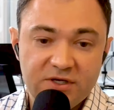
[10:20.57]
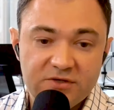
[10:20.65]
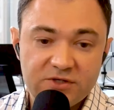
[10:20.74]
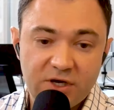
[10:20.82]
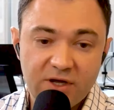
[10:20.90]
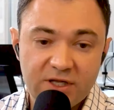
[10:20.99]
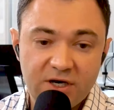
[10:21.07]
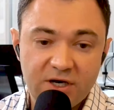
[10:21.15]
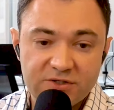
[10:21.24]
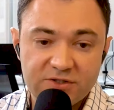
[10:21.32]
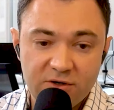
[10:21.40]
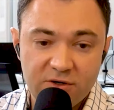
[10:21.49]
So, and then
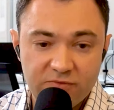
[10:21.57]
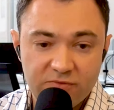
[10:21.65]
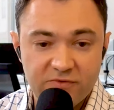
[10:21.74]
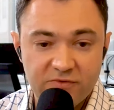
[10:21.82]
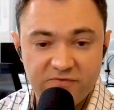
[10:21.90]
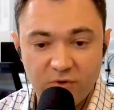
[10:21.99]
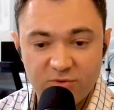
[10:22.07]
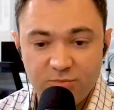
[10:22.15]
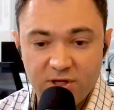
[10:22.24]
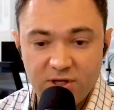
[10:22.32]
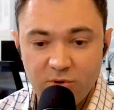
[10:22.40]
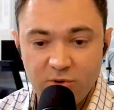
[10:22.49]
also, fourth
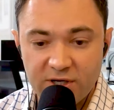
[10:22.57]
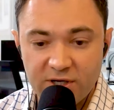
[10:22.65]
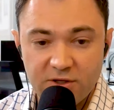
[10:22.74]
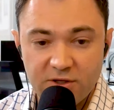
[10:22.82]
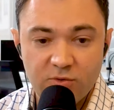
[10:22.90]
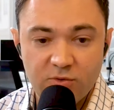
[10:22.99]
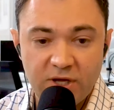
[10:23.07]
bullet point,